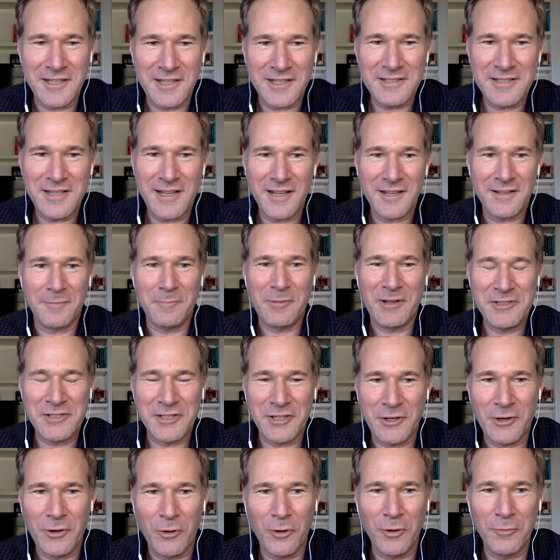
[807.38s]
did he take a bunch
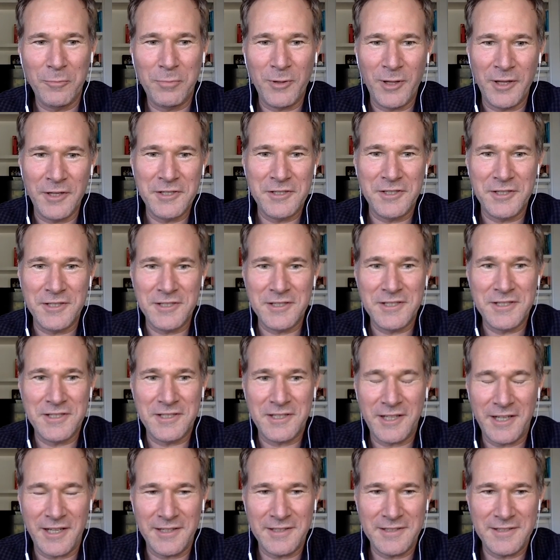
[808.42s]
of cold plunges
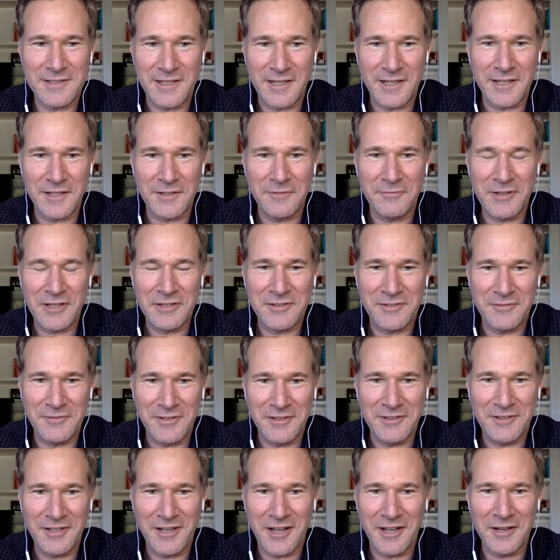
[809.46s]
at uh, the
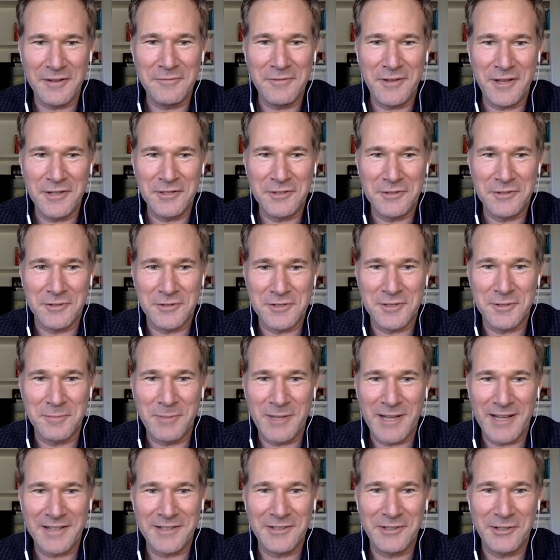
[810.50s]
Ventana Ventures in the
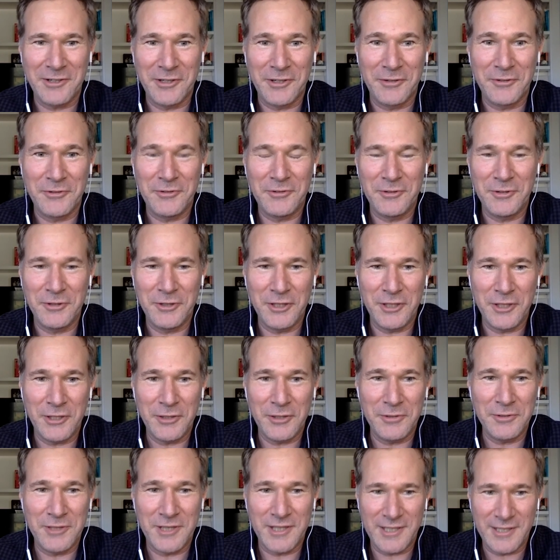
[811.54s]
backyard of your
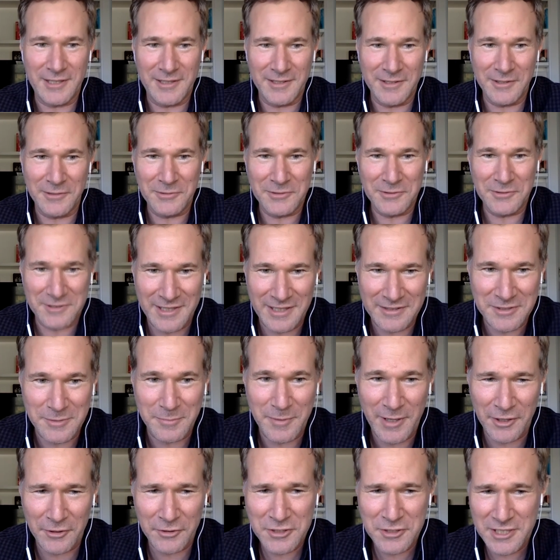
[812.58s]
studio? Did he go get
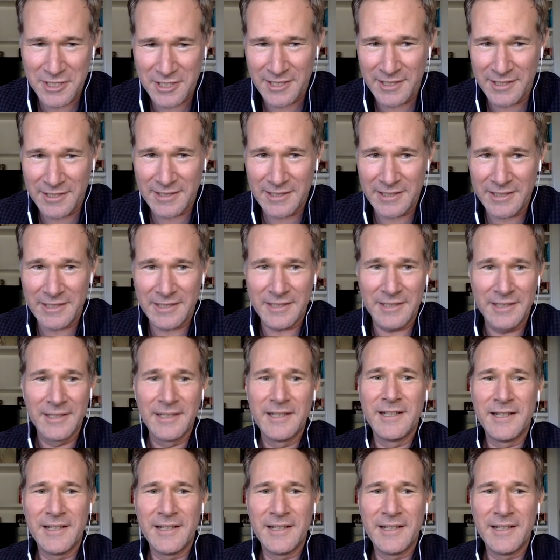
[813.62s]
some energy healing?